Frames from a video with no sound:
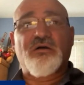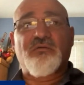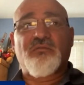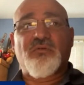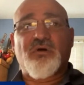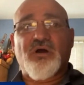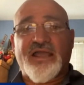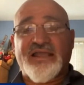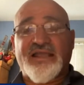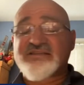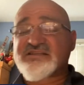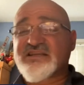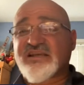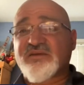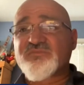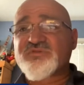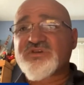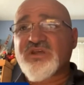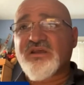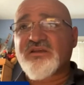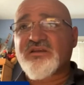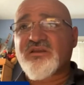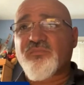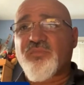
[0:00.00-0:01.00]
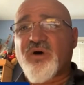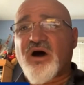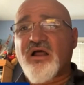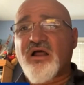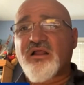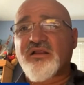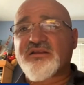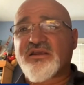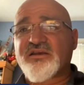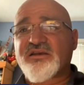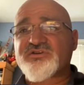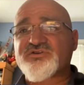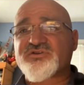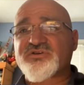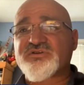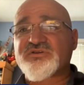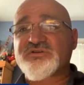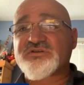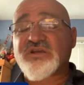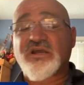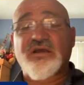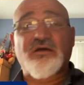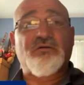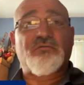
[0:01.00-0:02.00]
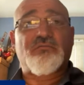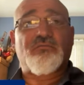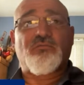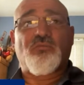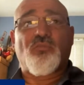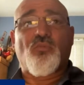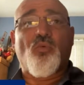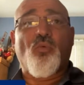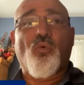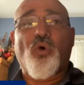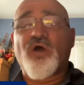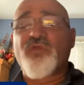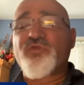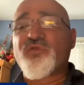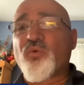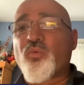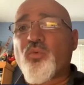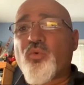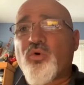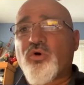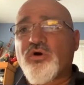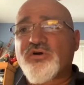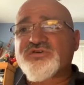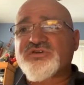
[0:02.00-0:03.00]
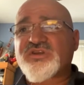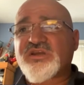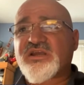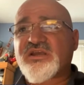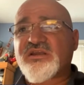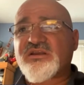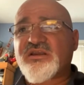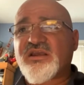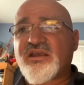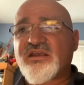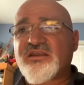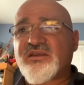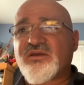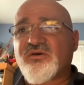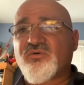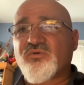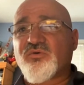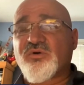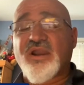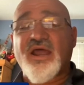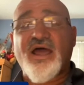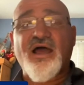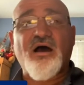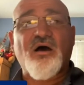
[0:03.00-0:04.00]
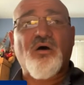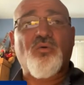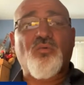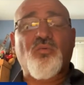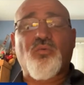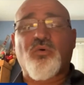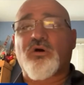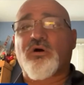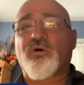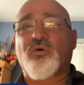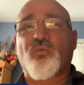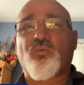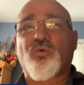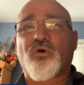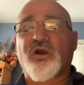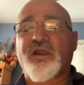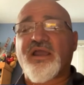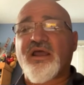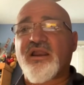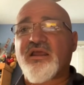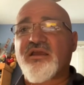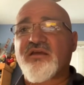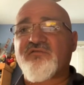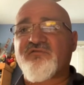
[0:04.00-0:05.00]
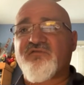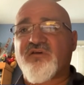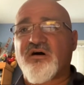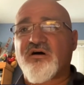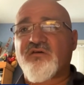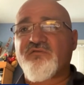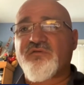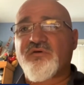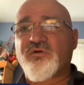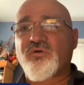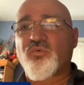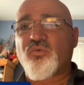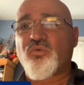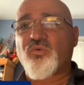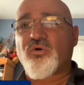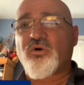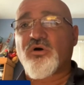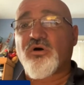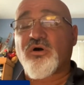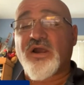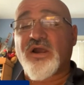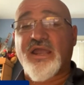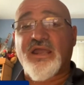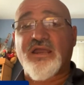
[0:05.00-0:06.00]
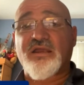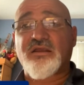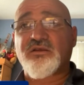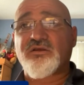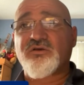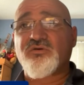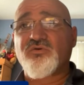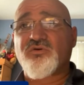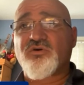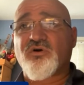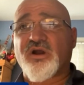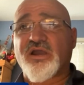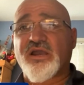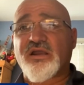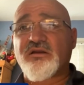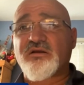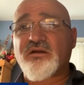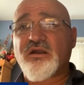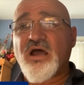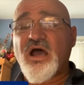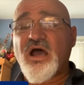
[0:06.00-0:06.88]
it seems like the politicians want the wars to continue. Now we're getting involved in a war in Ukraine.